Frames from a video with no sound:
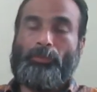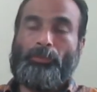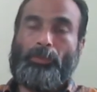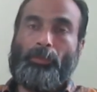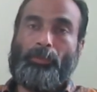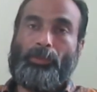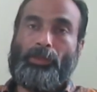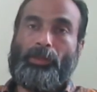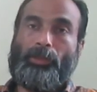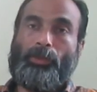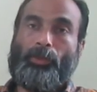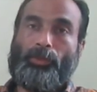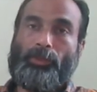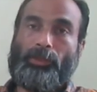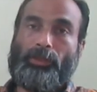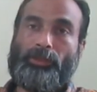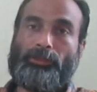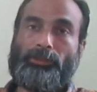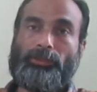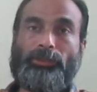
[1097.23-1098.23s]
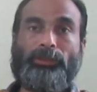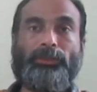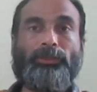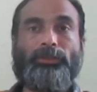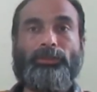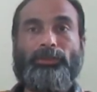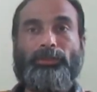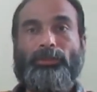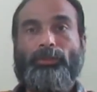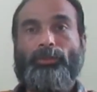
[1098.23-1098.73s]
memory
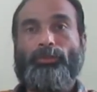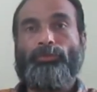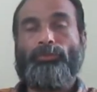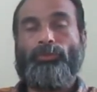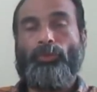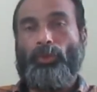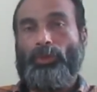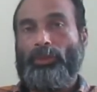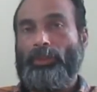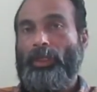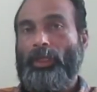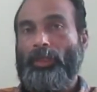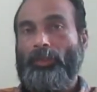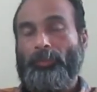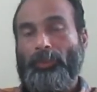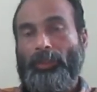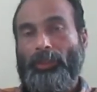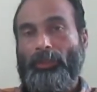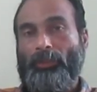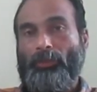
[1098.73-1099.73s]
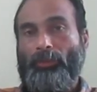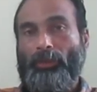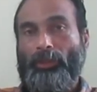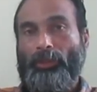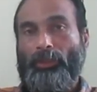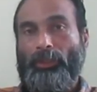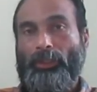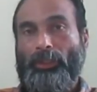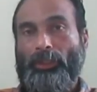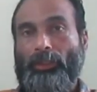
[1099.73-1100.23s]
locations for that
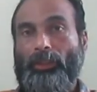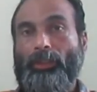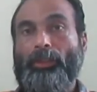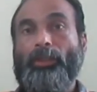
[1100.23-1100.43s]
particular array.